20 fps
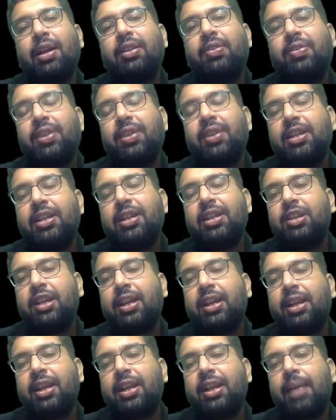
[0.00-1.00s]
3
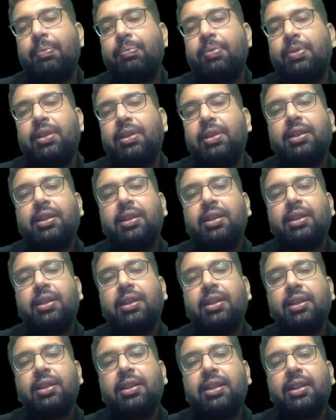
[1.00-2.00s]
j cap, this is
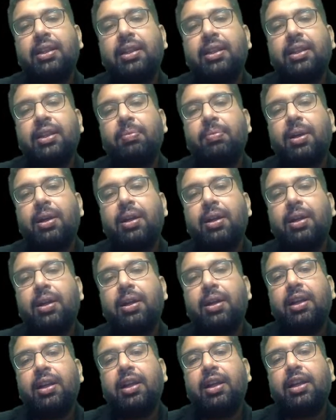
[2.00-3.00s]
nothing but
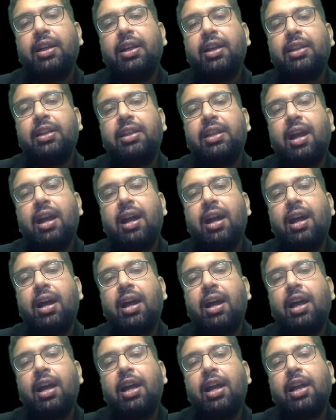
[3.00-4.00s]
the
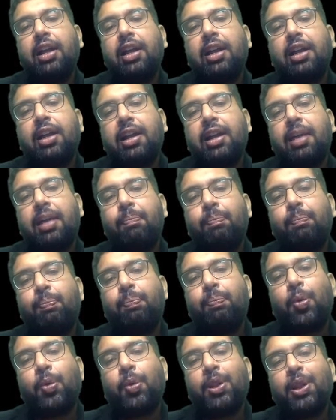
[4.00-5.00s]

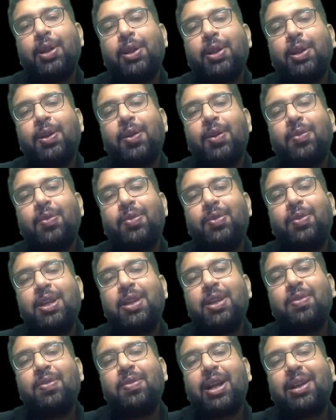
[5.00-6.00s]
component of d
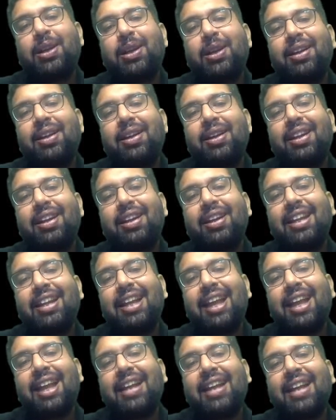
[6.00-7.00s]
vector
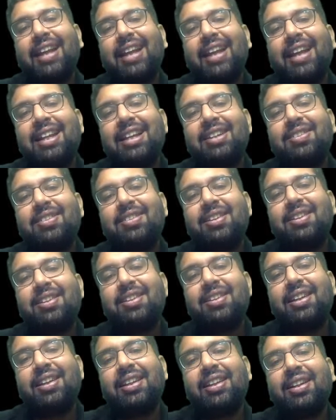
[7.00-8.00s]
in x direction,
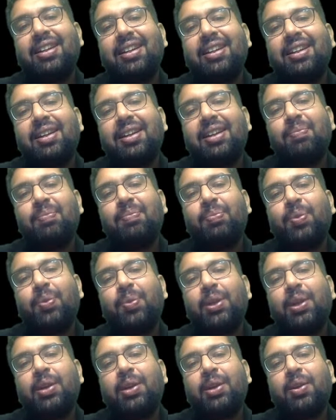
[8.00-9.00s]
isn't it?
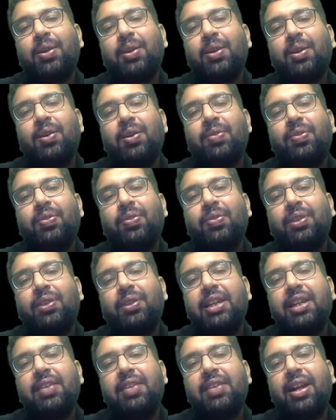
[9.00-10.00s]
Component of
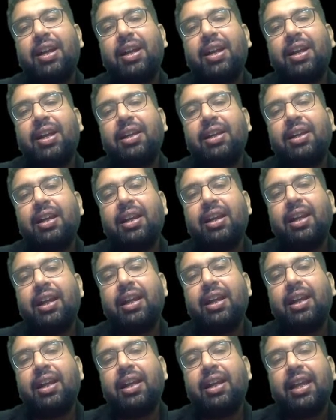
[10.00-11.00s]
d vector
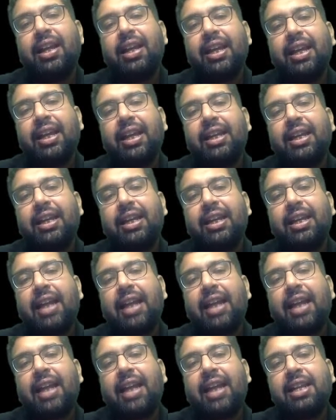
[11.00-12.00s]
in
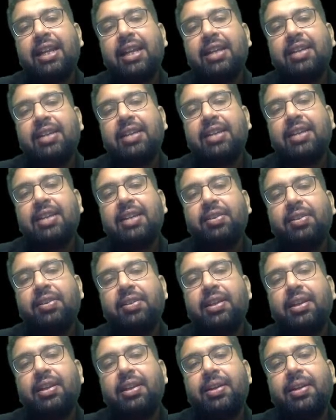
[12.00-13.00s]
x direction,
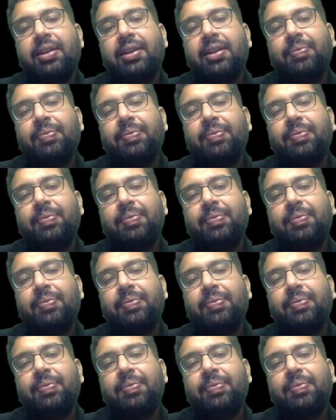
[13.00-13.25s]
isn't it?